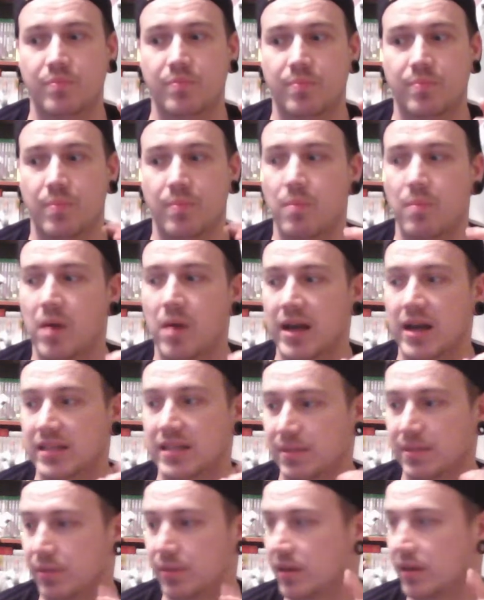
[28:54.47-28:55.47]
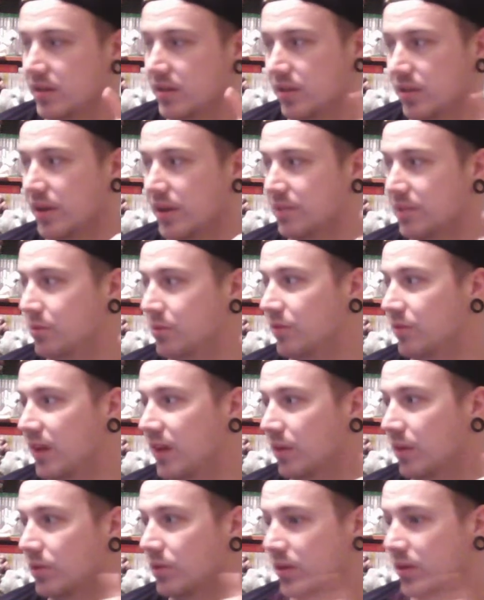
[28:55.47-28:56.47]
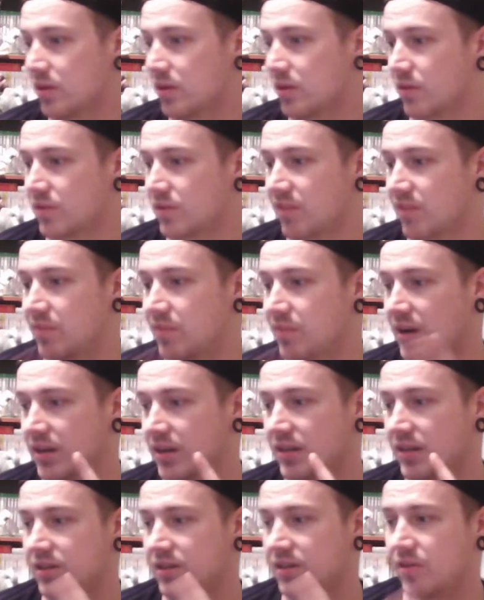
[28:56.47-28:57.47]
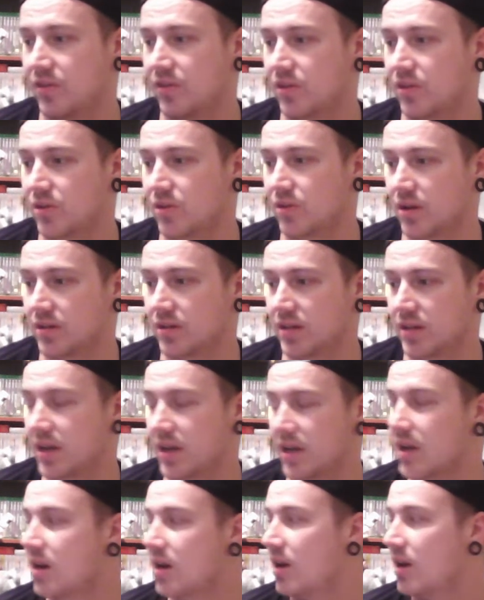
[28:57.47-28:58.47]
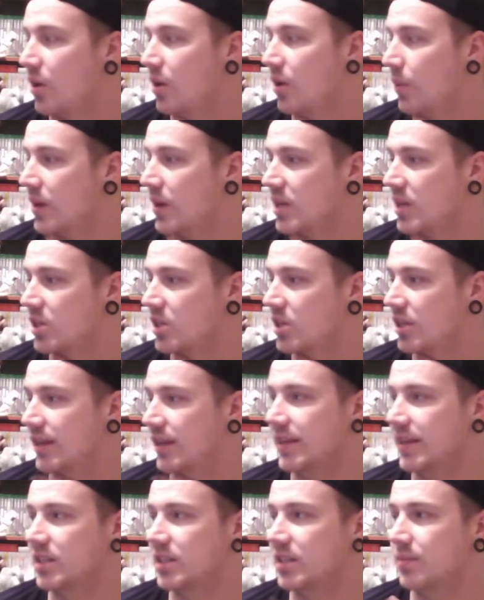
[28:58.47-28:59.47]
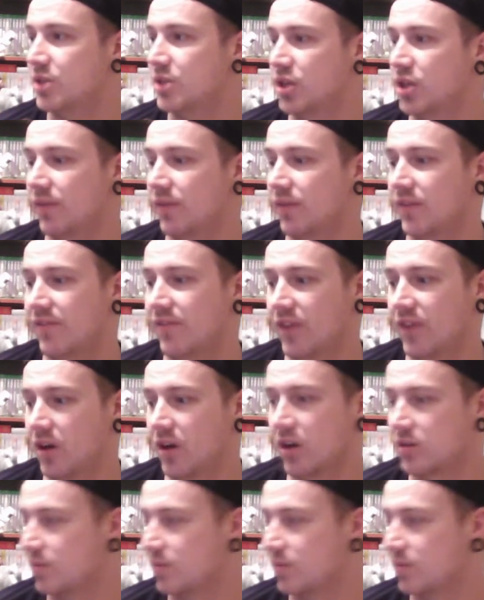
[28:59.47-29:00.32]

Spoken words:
my sibling still hasn't moved out, so there's a lot of stuff behind this sofa that you can't see, which actually needs to be shifted first